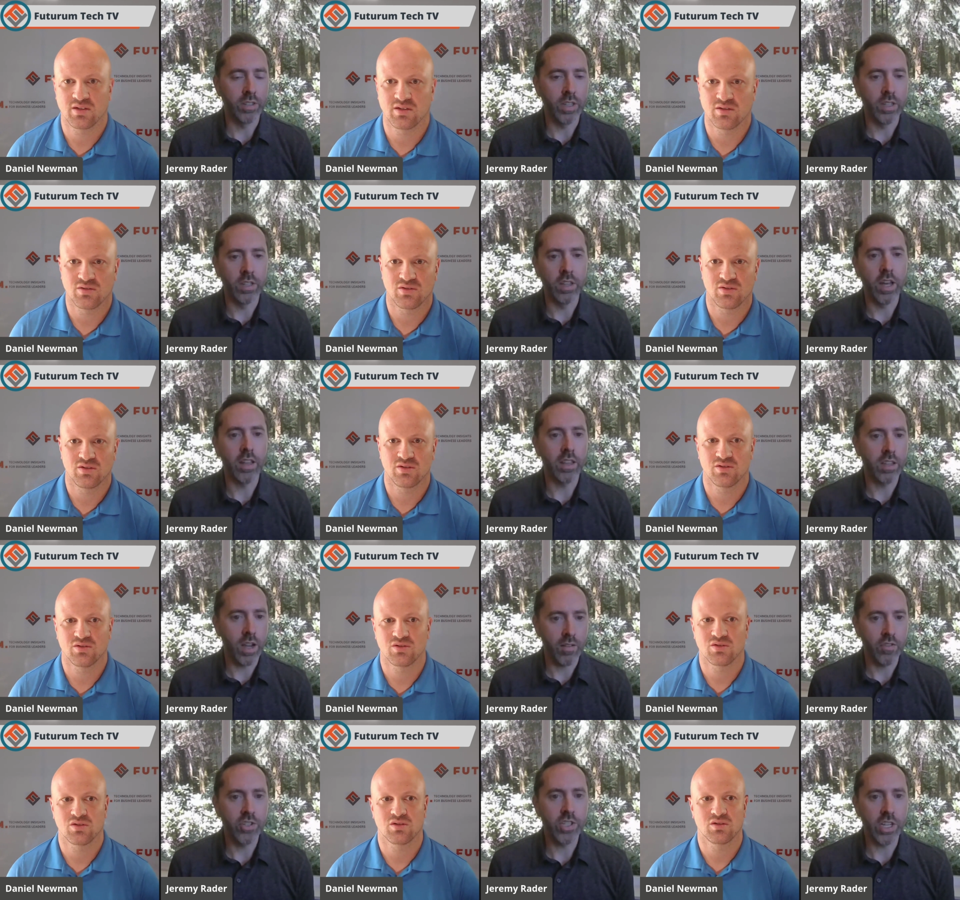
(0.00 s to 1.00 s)
Speaker 1: And, and a lot of the
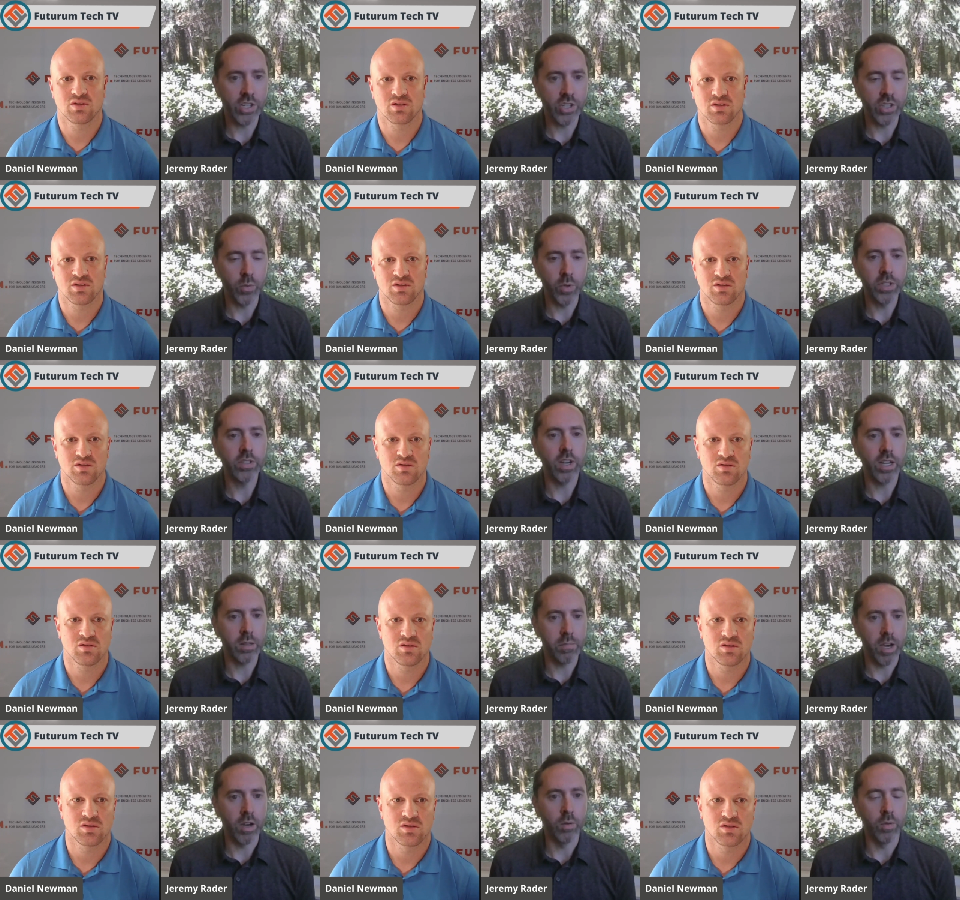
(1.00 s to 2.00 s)
conversation that we talk
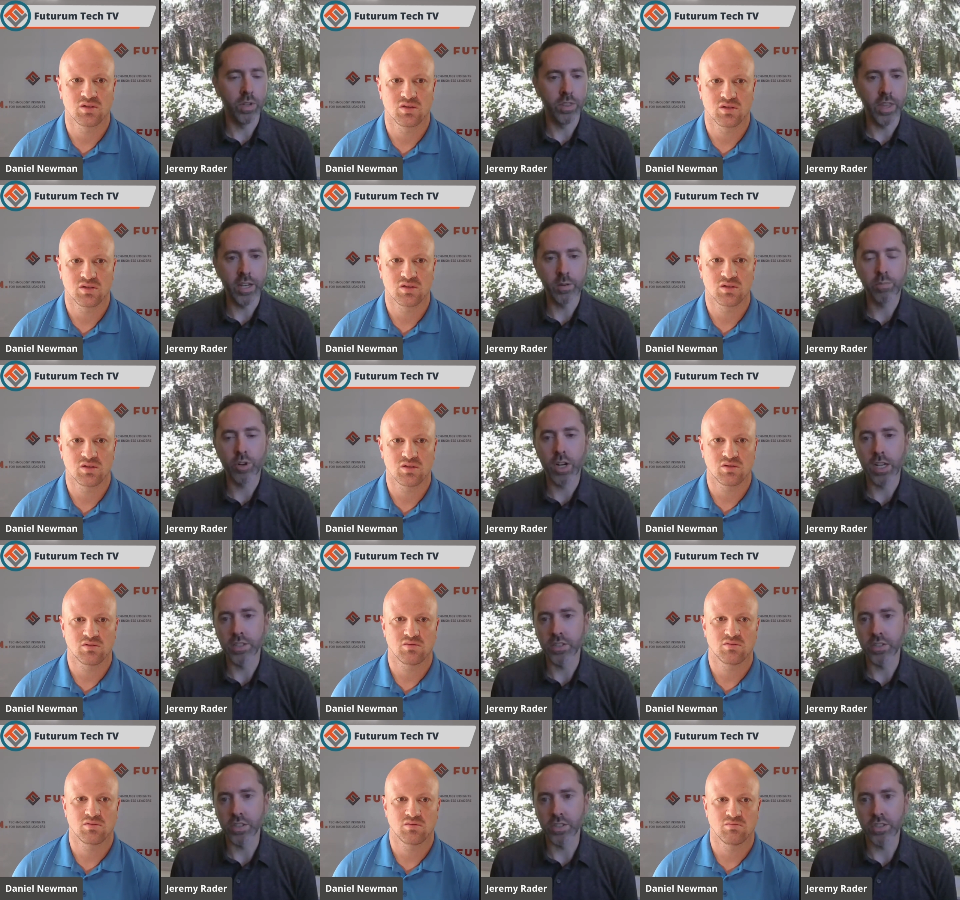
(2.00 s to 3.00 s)
about with
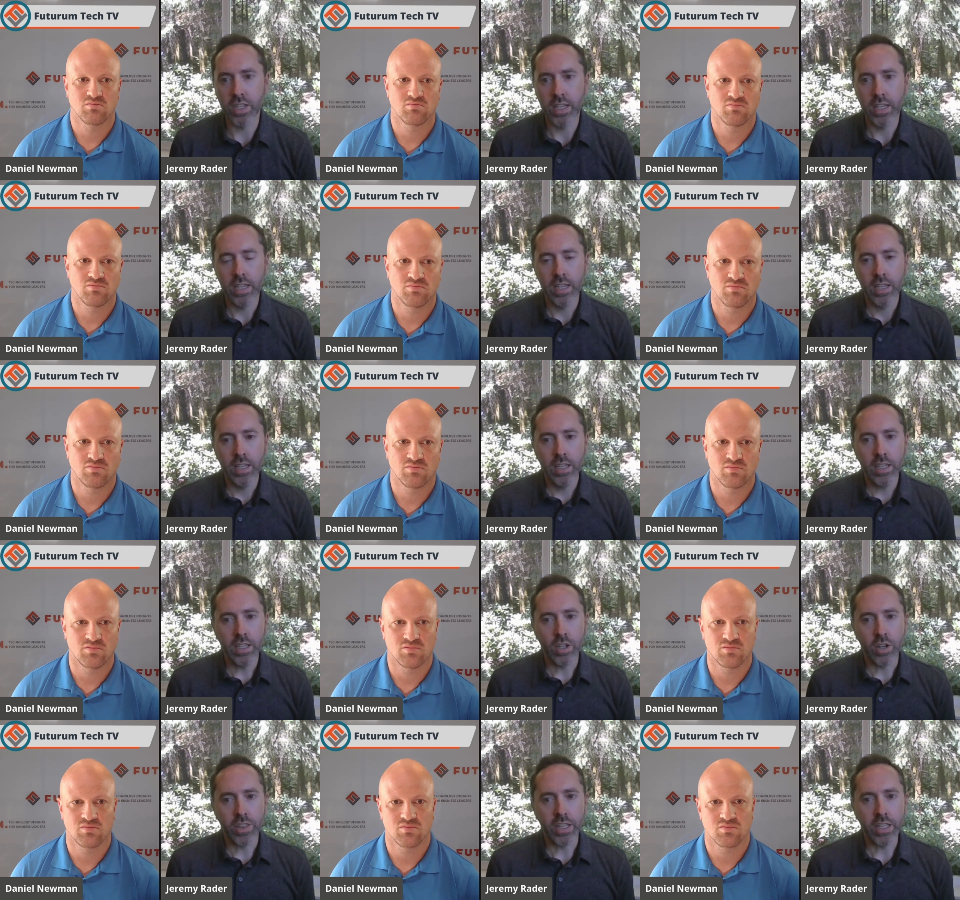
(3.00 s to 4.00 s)
enterprises is,
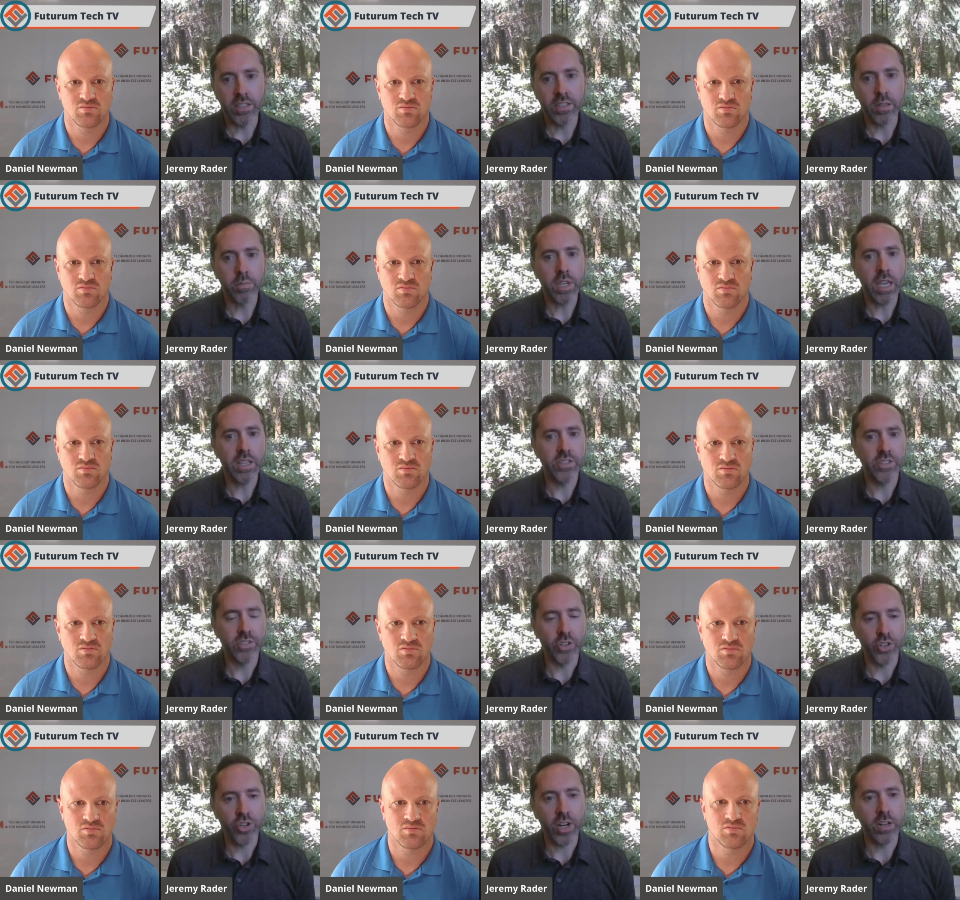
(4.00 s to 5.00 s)
you know, I think in some cases
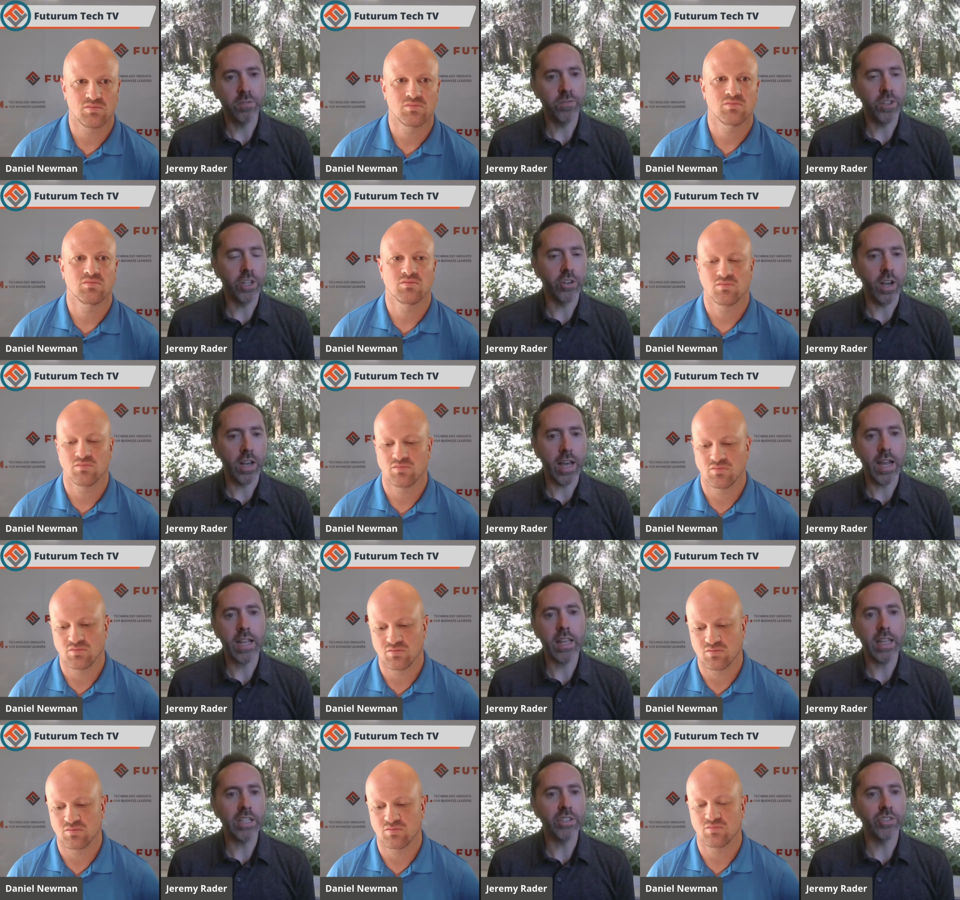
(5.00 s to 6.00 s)
they're trying to figure out how do
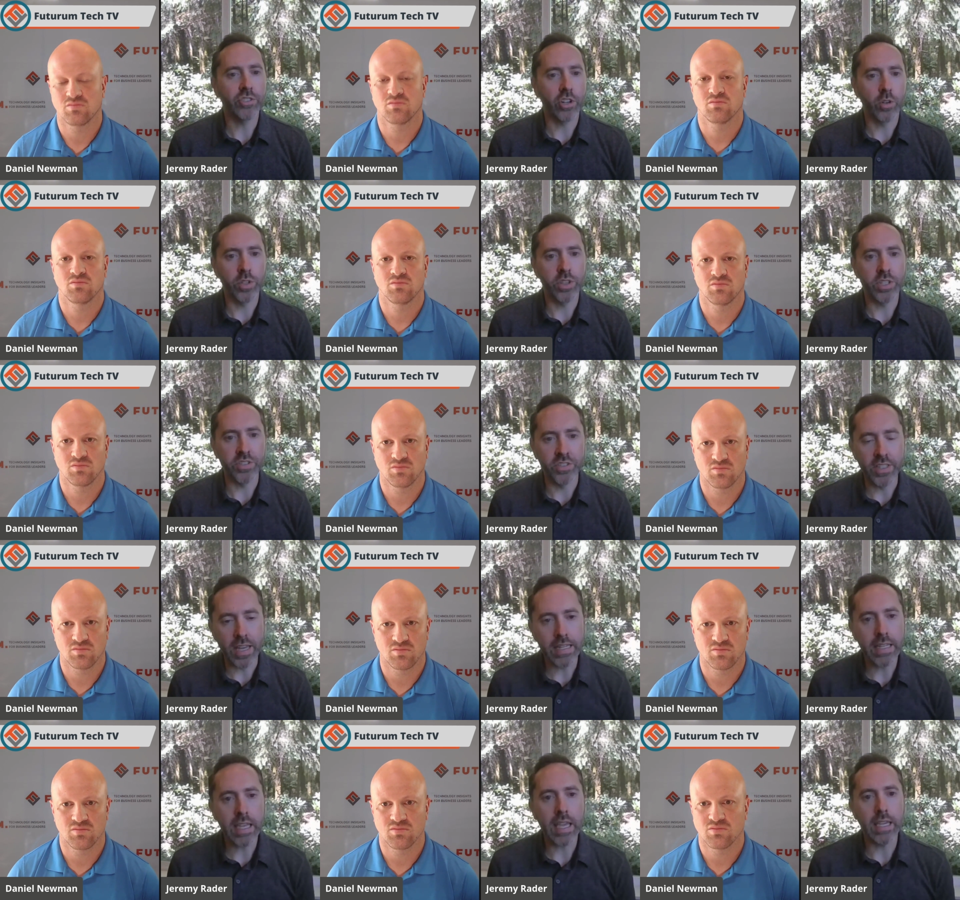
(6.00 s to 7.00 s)
they get started with this
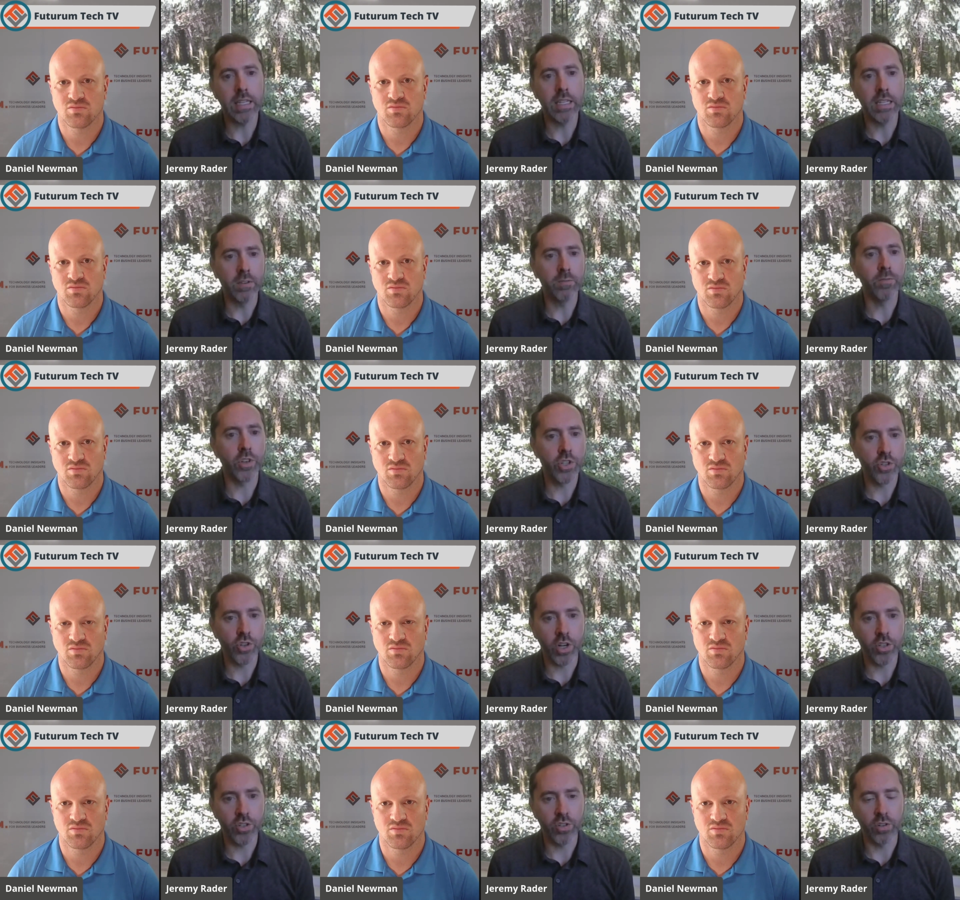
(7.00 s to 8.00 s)
dedicated
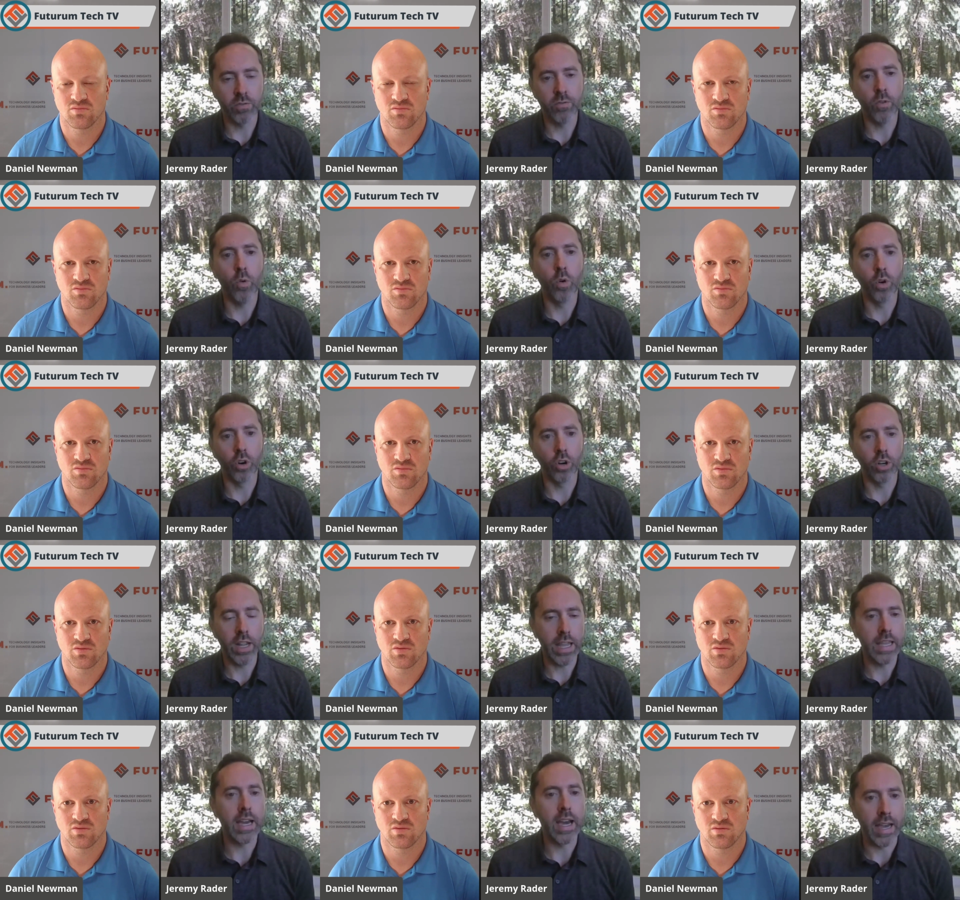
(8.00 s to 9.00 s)
infrastructure
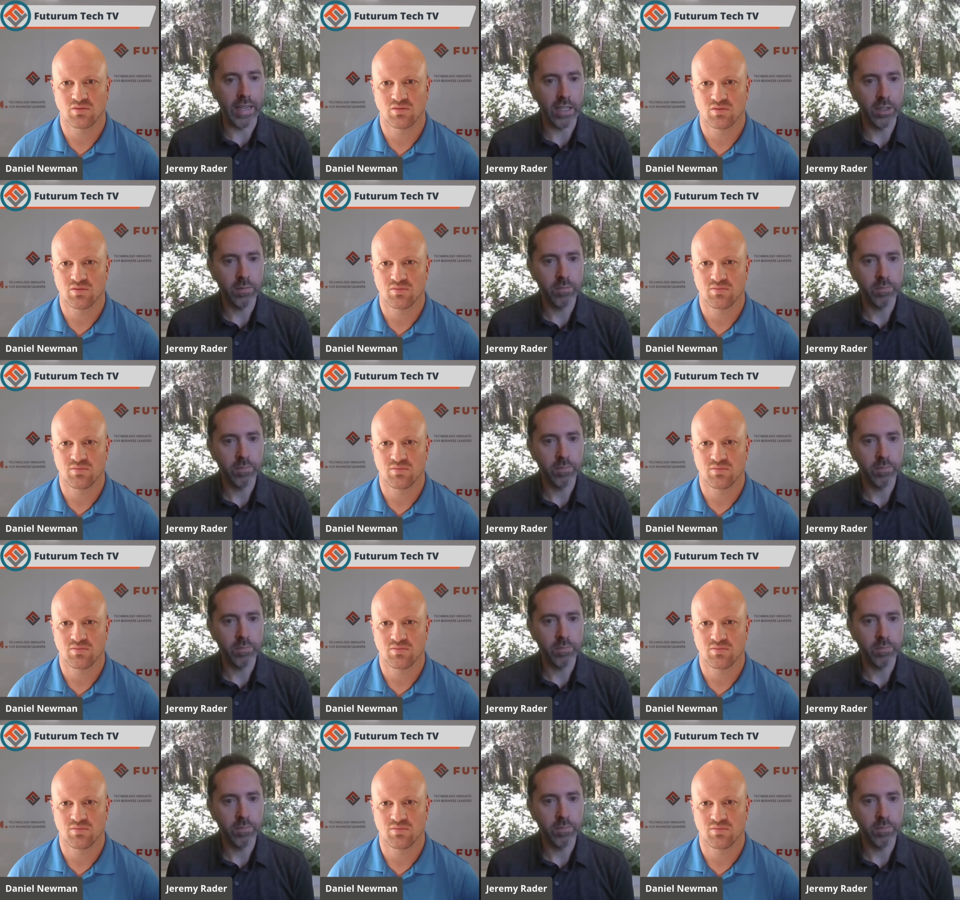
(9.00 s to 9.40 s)
for A I.